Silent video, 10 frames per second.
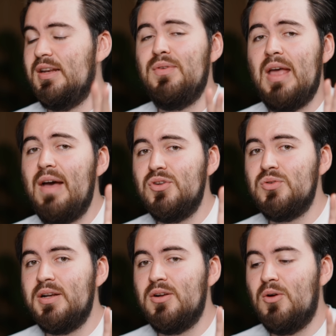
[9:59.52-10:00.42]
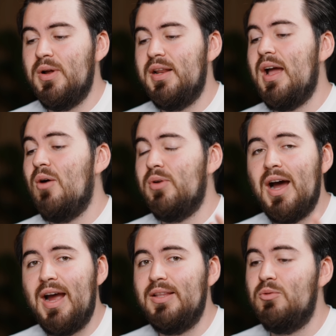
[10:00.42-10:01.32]
if you haven't tried it already, I would
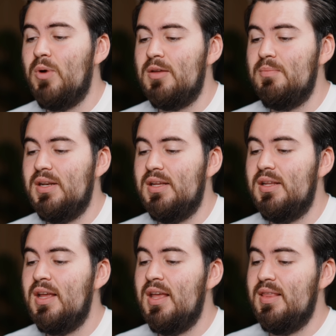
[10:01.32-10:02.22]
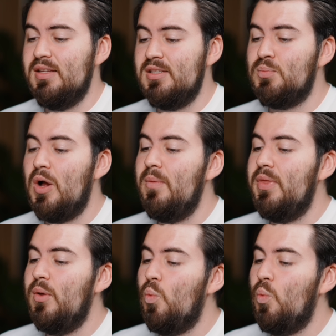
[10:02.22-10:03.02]
highly recommend it. This is probably the